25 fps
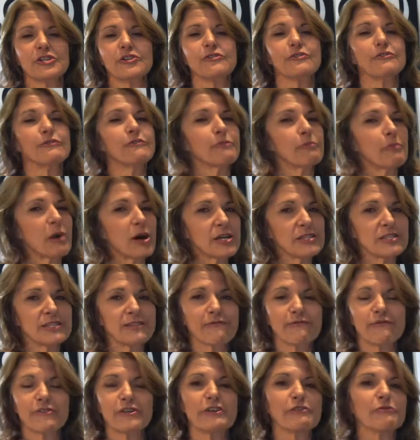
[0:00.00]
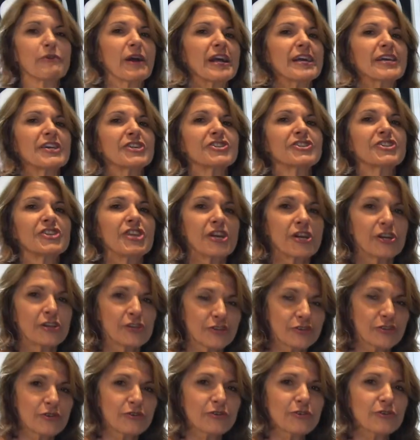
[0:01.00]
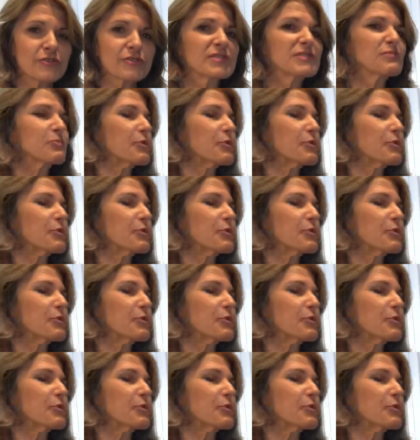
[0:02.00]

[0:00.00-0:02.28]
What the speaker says: you. Mine's free range. You use